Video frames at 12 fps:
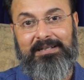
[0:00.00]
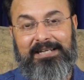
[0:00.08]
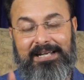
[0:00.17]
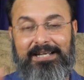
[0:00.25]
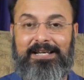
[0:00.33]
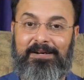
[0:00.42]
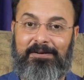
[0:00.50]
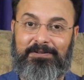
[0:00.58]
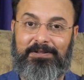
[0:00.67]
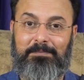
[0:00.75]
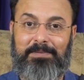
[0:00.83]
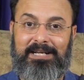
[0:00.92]
Take care
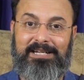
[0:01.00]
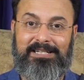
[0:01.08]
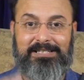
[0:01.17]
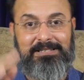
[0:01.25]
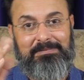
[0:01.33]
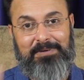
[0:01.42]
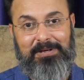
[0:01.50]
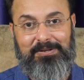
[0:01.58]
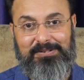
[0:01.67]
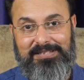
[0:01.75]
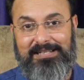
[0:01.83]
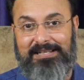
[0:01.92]
of your parents,
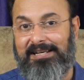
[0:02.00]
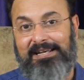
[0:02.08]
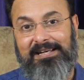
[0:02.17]
because